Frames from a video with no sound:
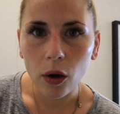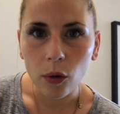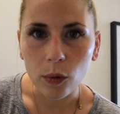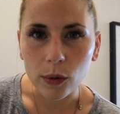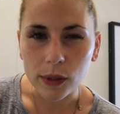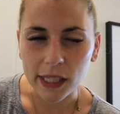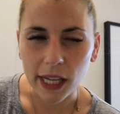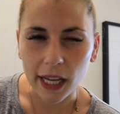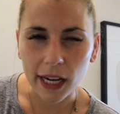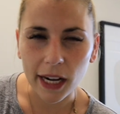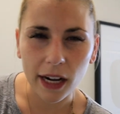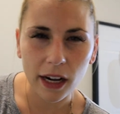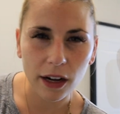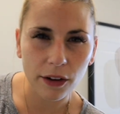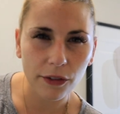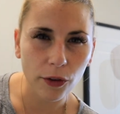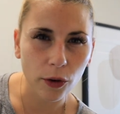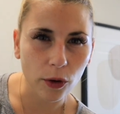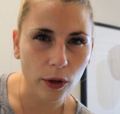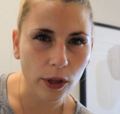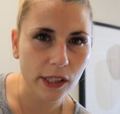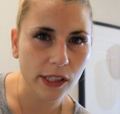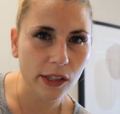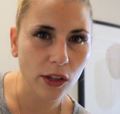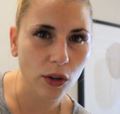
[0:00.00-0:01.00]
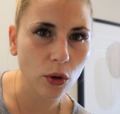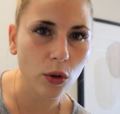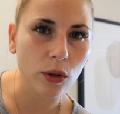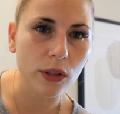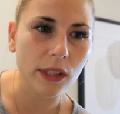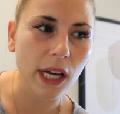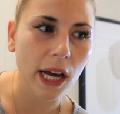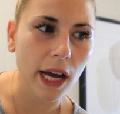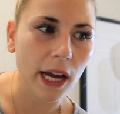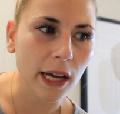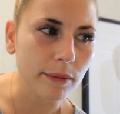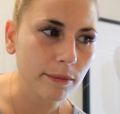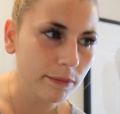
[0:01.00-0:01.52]
Was that out of focus the whole
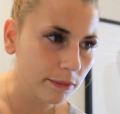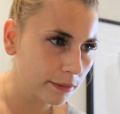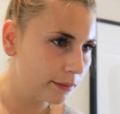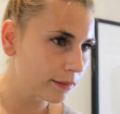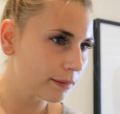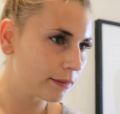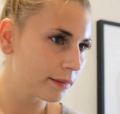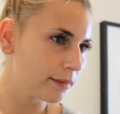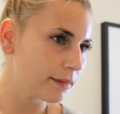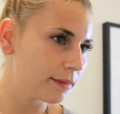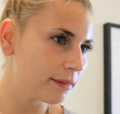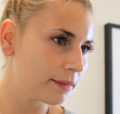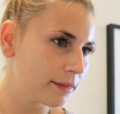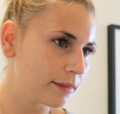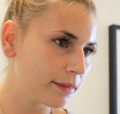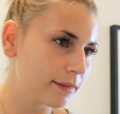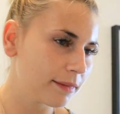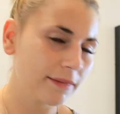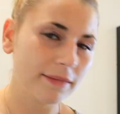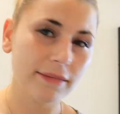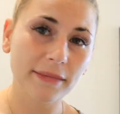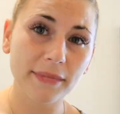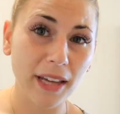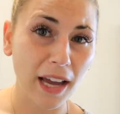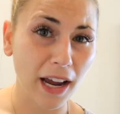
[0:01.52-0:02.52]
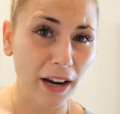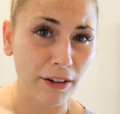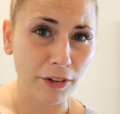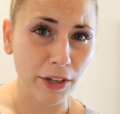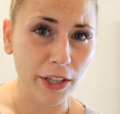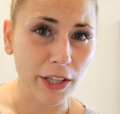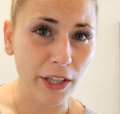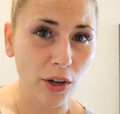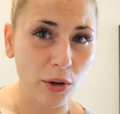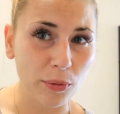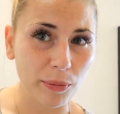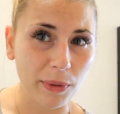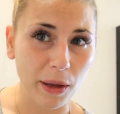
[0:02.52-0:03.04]
time? I
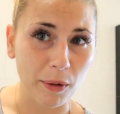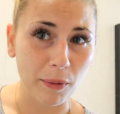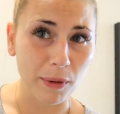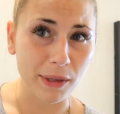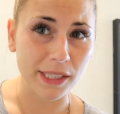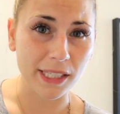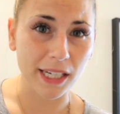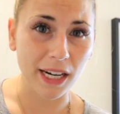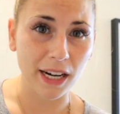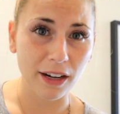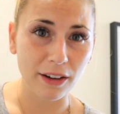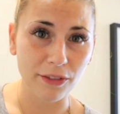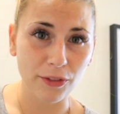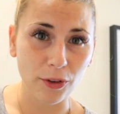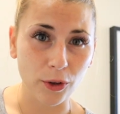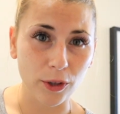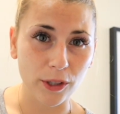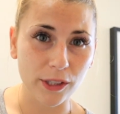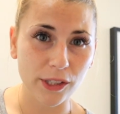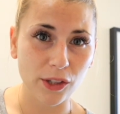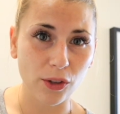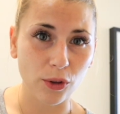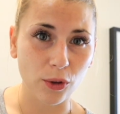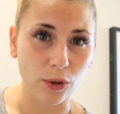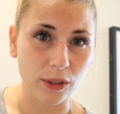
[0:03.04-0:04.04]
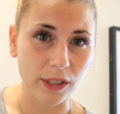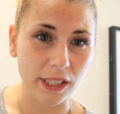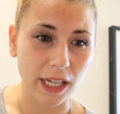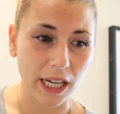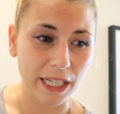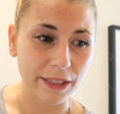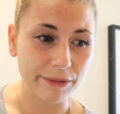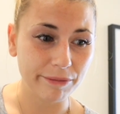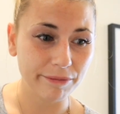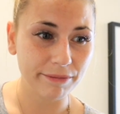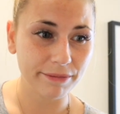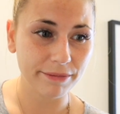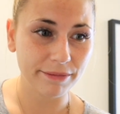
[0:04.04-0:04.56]
really hope that wasn't out of focus the whole
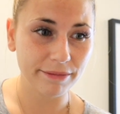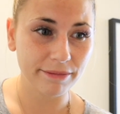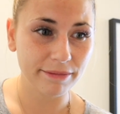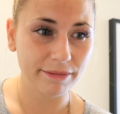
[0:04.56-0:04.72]
time.